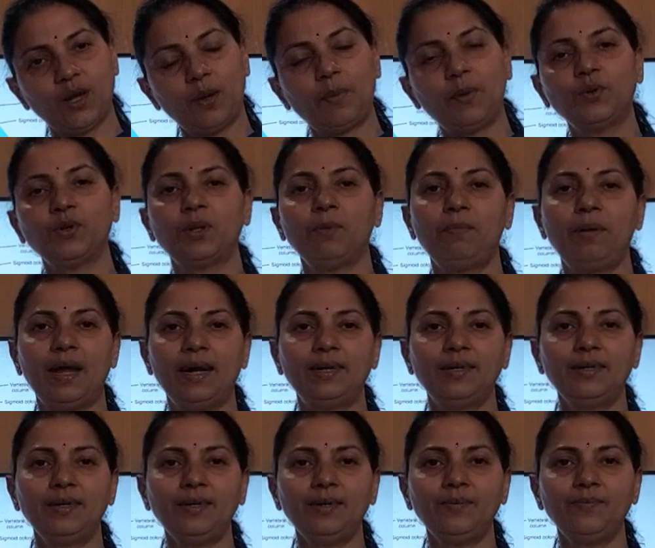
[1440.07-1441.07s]
about the
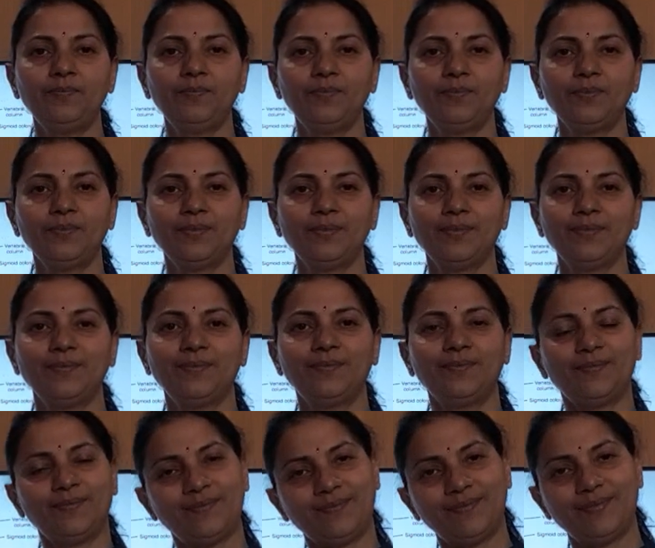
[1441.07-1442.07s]
bladder.
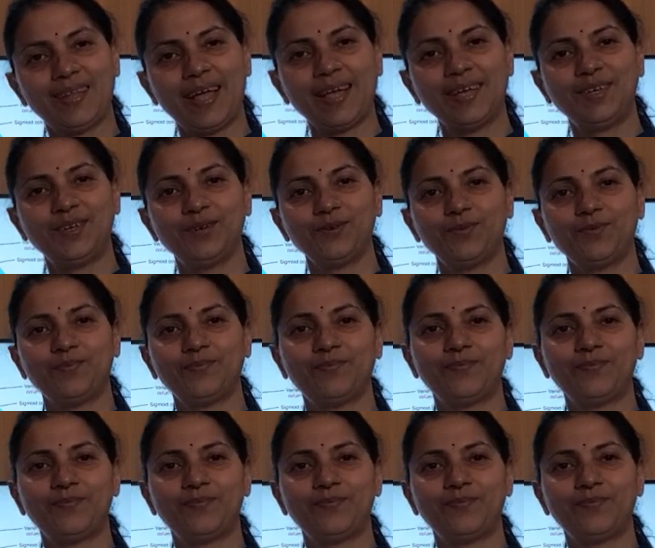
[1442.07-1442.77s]
Thank you.